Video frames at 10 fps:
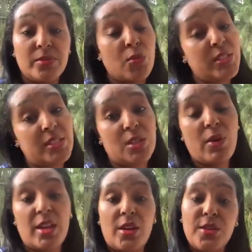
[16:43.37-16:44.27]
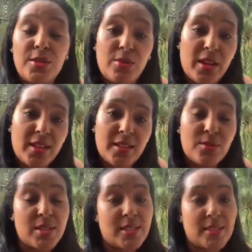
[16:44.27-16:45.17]
We still waiting on you, DWayne.
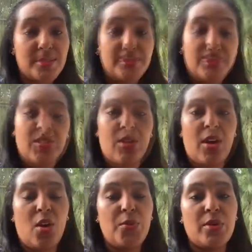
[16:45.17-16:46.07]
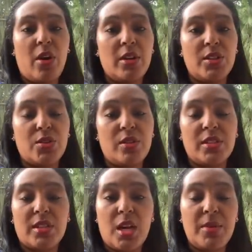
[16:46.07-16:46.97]
What's up? Listen, so I hope you all enjoyed
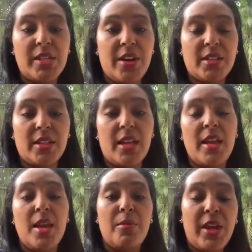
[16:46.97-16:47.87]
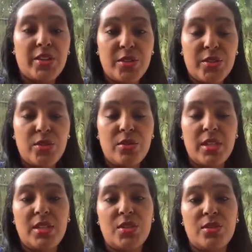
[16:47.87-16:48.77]
this commentary today. Make sure you tune
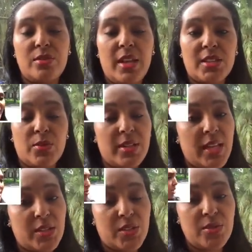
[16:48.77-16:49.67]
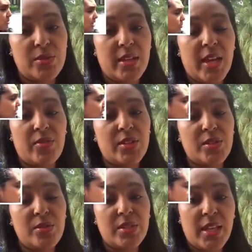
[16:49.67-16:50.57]
in to next week, next Tuesday, every
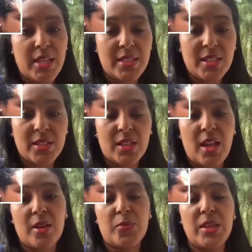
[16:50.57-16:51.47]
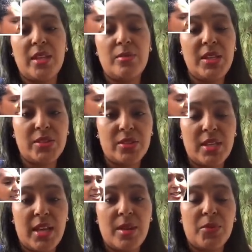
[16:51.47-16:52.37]
Tuesday at 6 o'clock p.m. Eastern
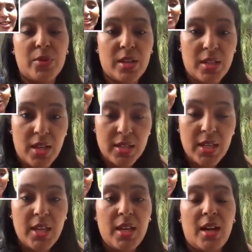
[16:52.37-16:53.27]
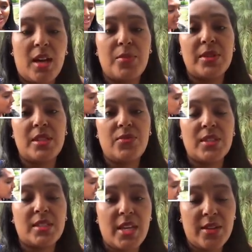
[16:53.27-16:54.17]
Time, 3 o'clock
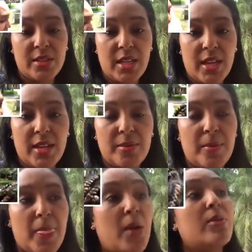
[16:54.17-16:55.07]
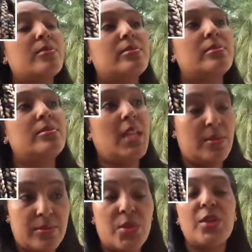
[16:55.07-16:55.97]
Pacific Standard Time. No, yeah,
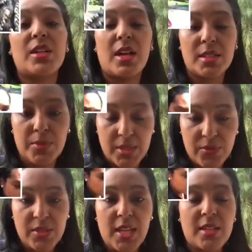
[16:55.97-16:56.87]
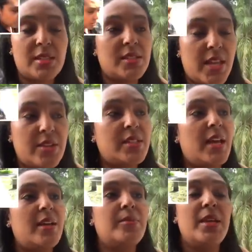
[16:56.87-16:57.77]
3 o'clock Pacific Standard
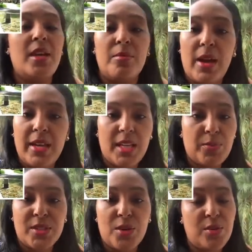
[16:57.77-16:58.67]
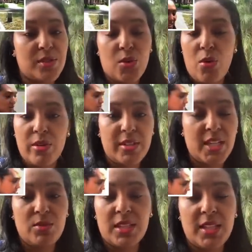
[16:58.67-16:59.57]
Time. My episodes are
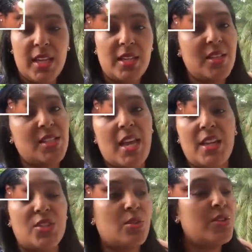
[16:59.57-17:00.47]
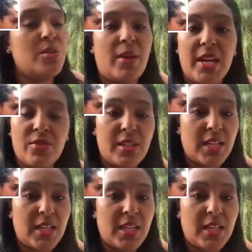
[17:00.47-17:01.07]
Quarantining with Kietta, just kind of showing you my everyday